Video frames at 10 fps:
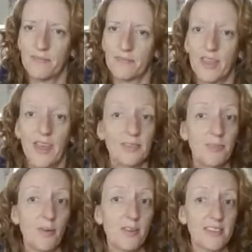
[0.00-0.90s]
Yeah, it's
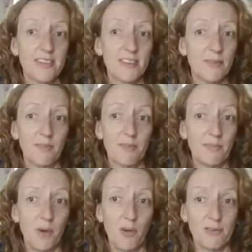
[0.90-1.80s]
bonkers, isn't it,
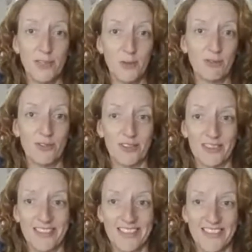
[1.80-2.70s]
Paul?
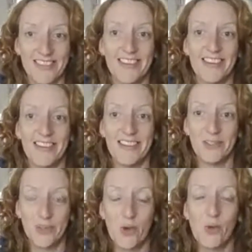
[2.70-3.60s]

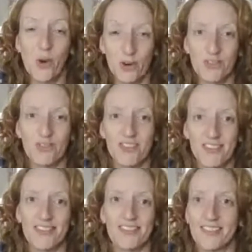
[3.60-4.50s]

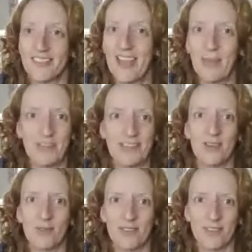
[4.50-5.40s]
200
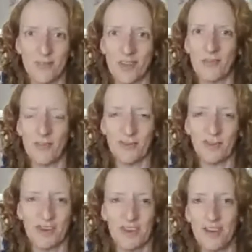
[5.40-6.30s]
episodes of the Coffee
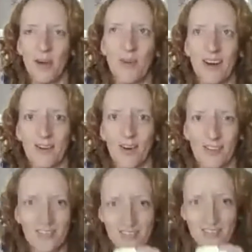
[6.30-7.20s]
Morning. Oh my God.
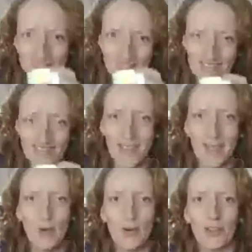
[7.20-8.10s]

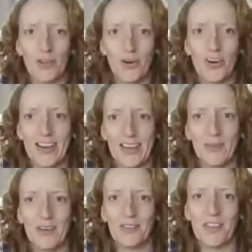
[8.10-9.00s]
Who would have thought,
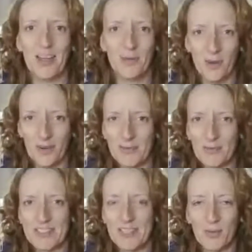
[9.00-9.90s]
on day one it would
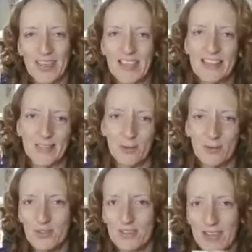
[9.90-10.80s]
still be here
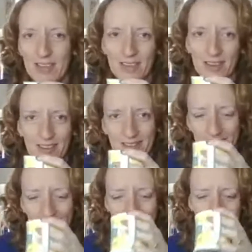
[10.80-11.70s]
200 days later?